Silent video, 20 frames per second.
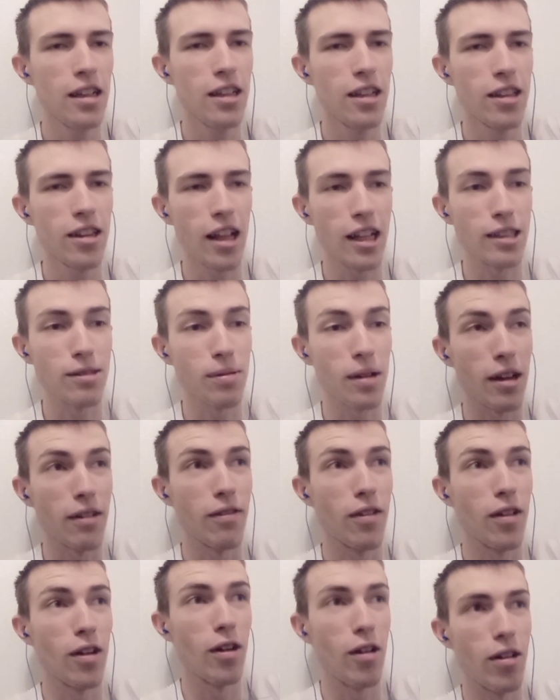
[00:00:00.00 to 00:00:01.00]
That's what I've
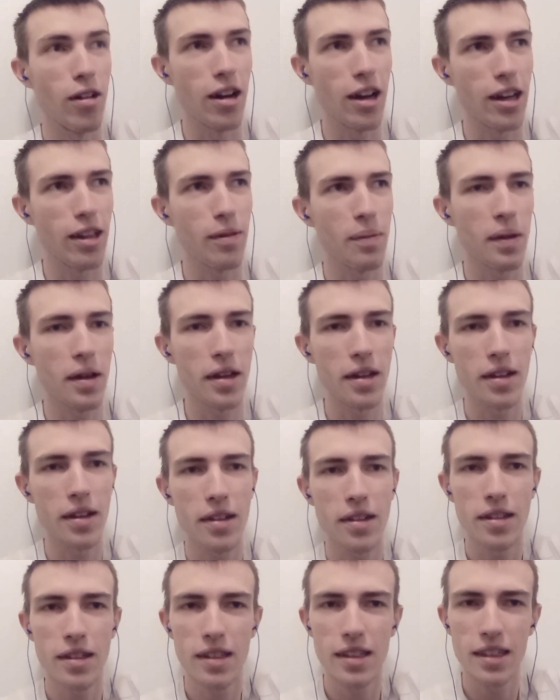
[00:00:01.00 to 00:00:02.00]
heard anyway.
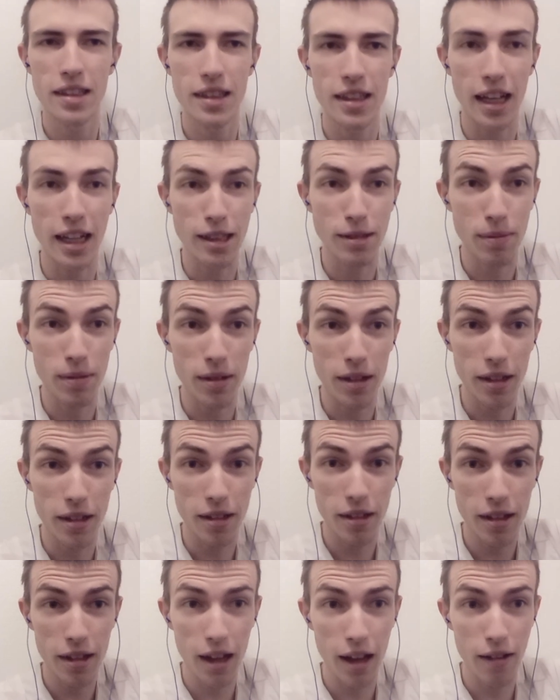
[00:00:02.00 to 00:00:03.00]
That's what
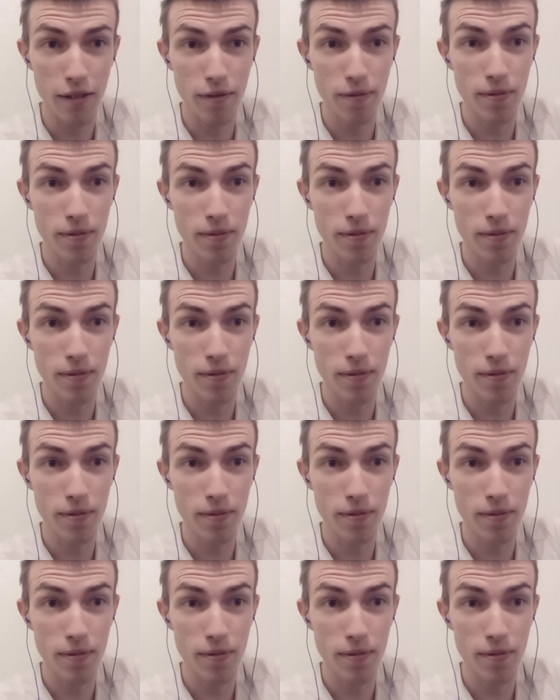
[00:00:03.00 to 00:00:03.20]
I've